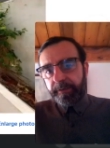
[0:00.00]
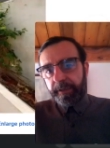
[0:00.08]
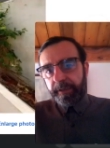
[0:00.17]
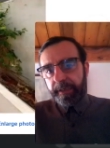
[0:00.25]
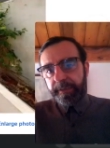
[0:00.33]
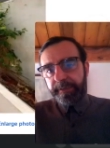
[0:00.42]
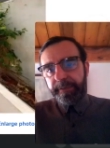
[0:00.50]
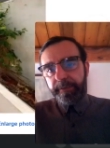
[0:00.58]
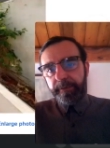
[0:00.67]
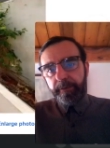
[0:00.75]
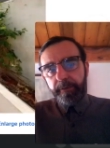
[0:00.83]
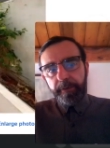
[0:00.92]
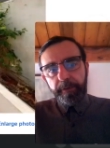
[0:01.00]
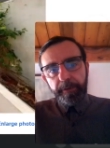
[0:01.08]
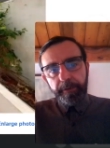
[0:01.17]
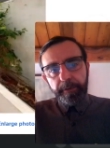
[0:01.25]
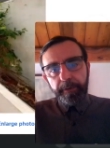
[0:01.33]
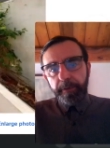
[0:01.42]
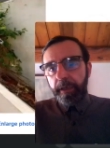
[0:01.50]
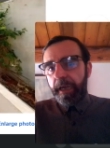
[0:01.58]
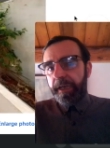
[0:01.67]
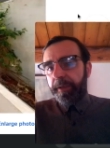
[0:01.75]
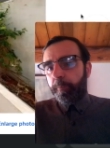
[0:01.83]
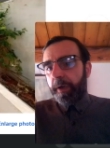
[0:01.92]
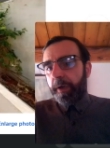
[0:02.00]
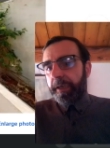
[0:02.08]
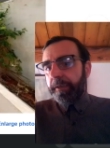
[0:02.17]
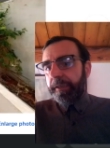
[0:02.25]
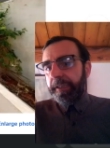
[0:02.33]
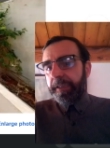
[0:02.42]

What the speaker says: Yes. Anyway, it